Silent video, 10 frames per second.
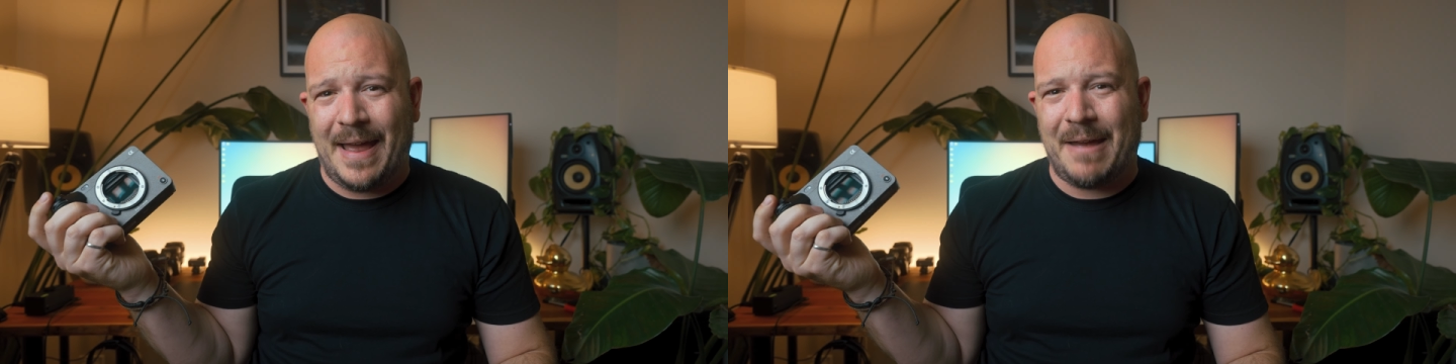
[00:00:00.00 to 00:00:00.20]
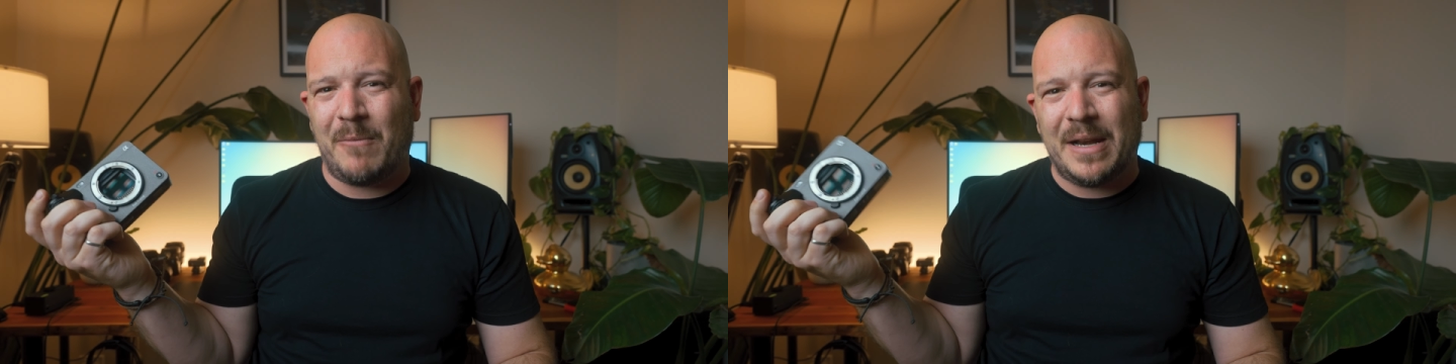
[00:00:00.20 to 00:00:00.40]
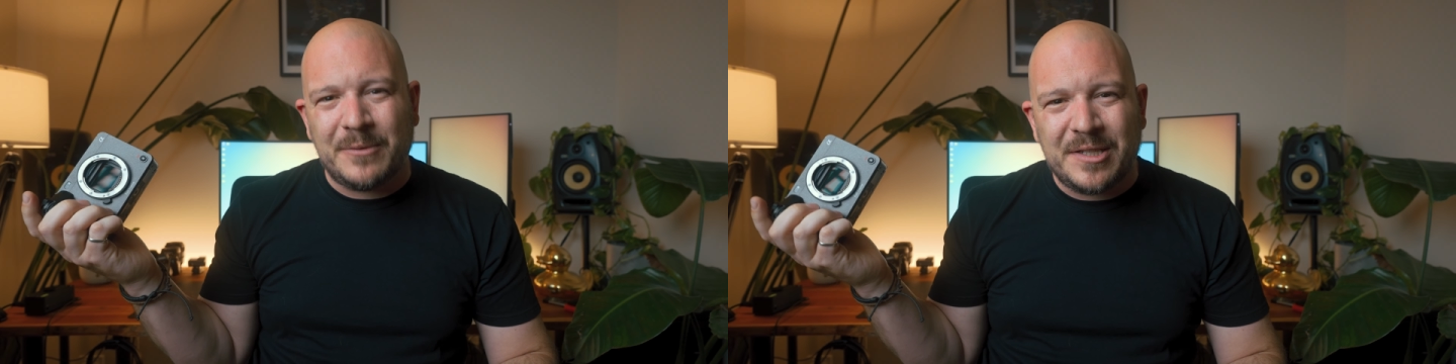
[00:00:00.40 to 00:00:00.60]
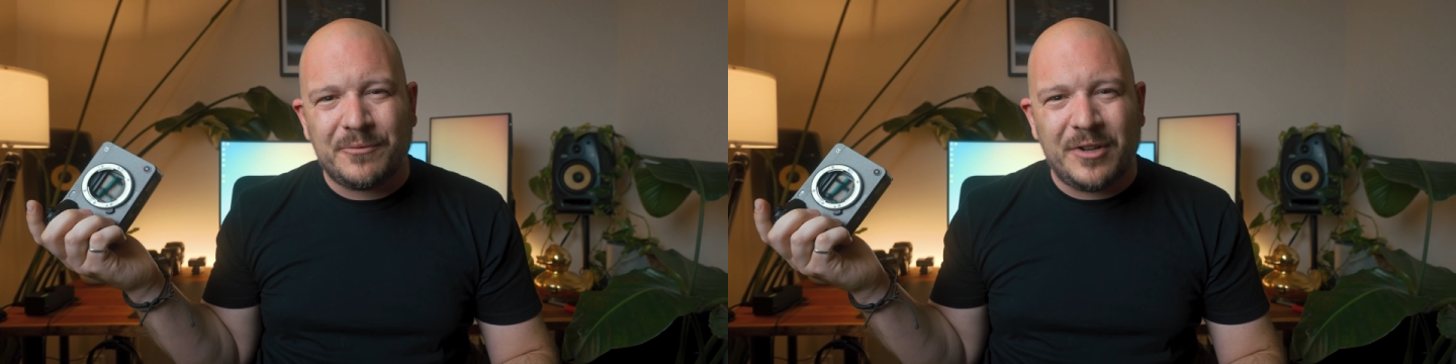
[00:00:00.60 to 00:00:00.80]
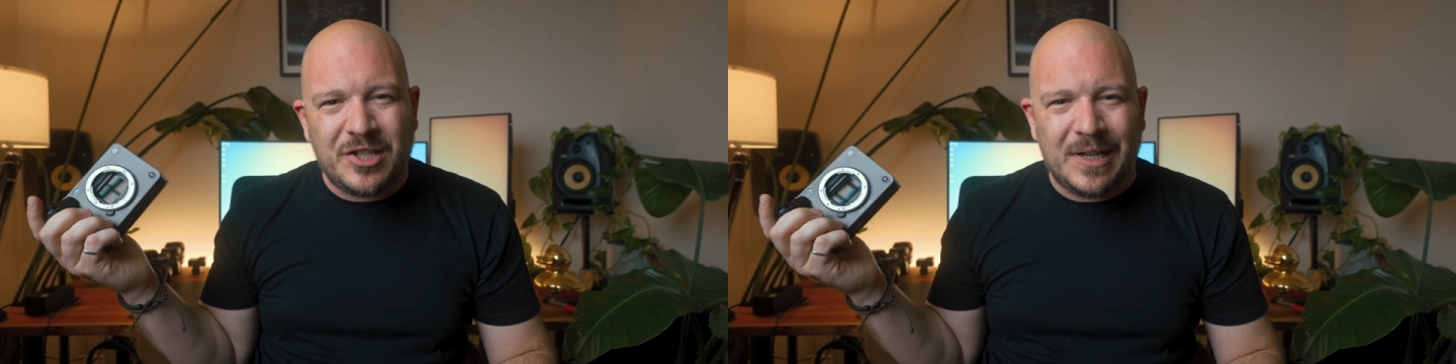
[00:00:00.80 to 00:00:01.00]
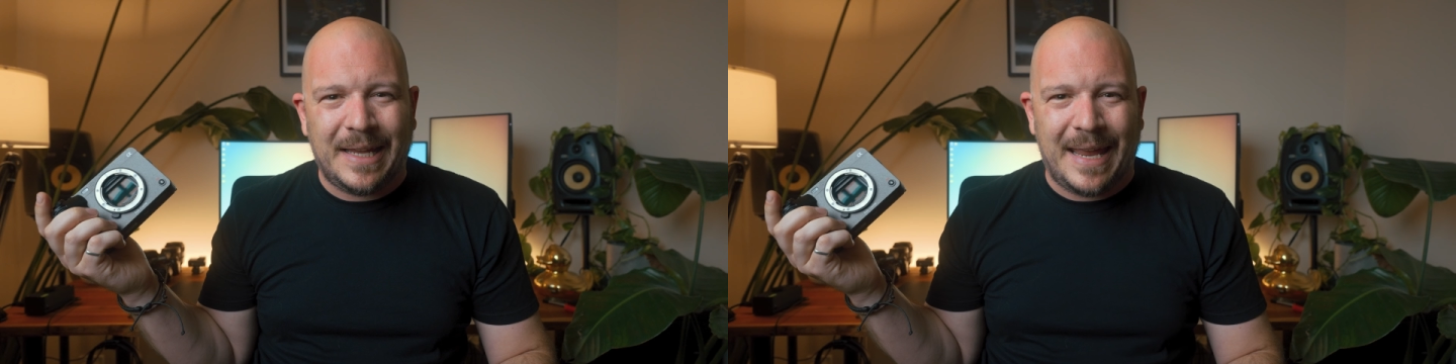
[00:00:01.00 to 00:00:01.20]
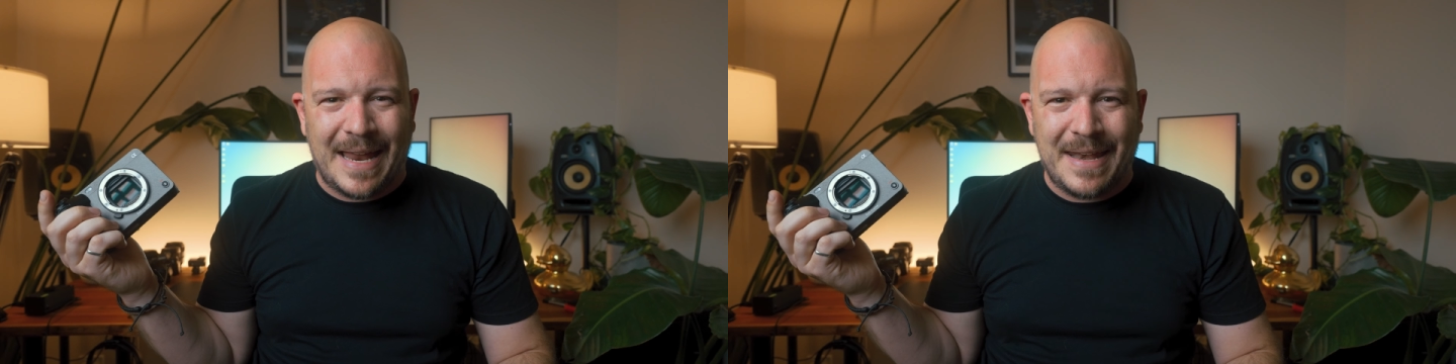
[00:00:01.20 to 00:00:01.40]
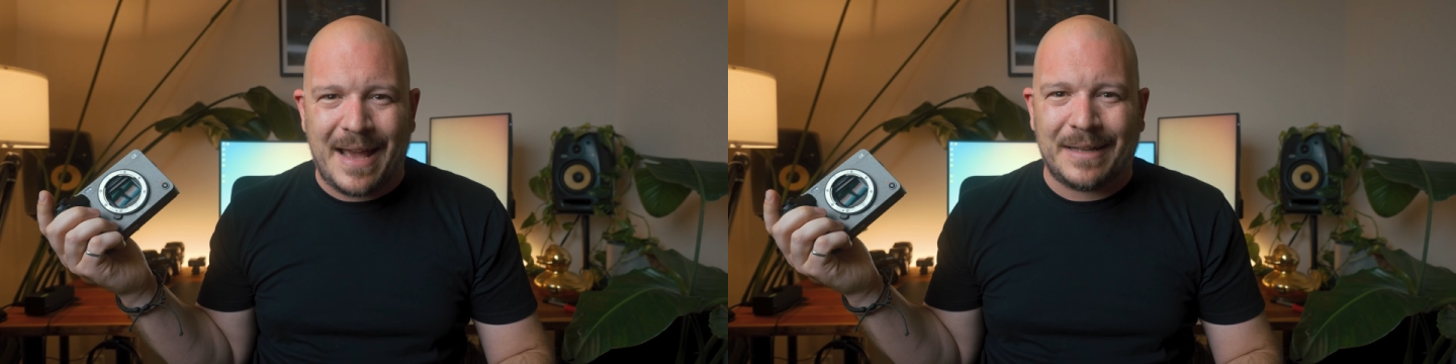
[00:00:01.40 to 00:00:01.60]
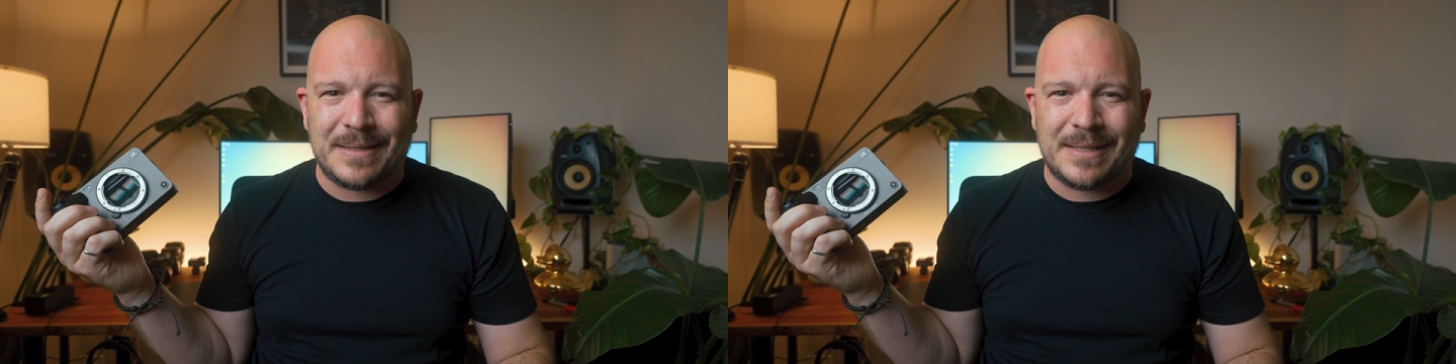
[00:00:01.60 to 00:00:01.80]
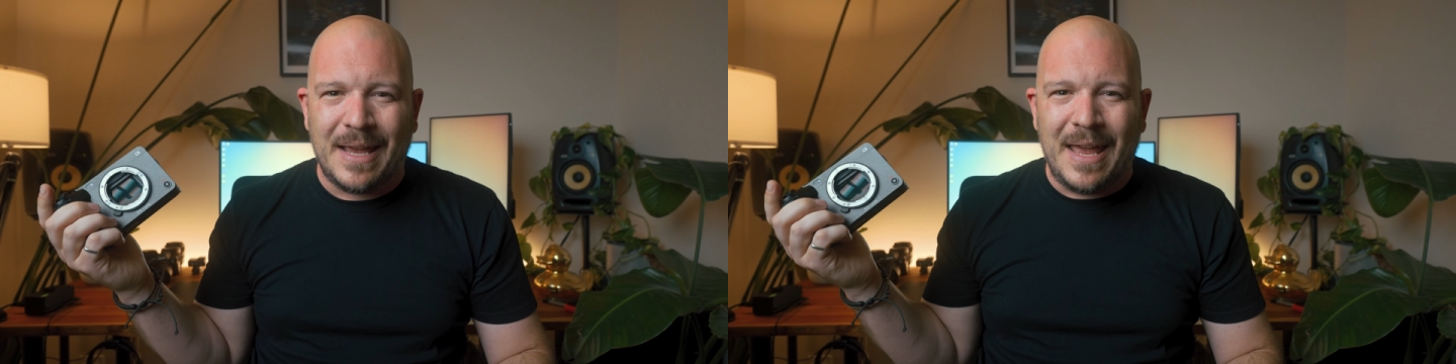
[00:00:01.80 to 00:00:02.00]
And when it was originally
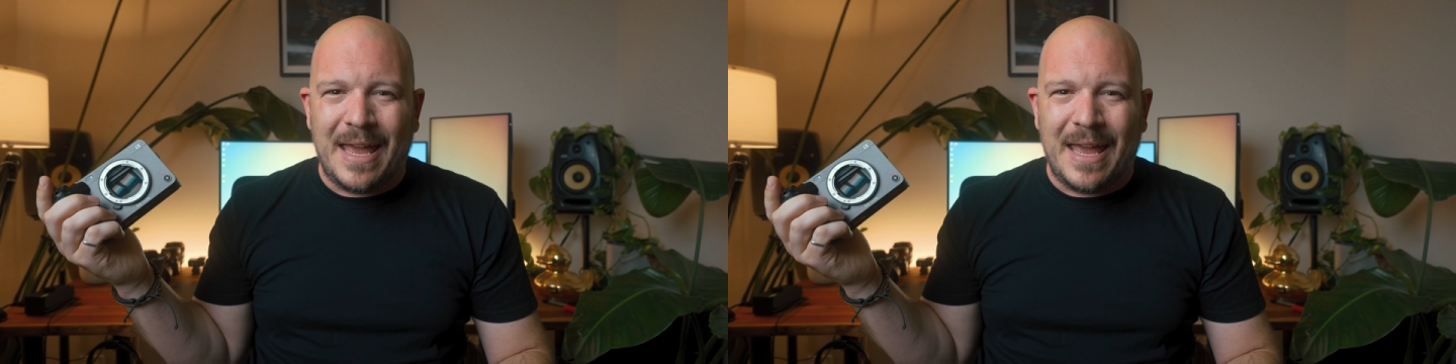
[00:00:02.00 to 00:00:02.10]
announced,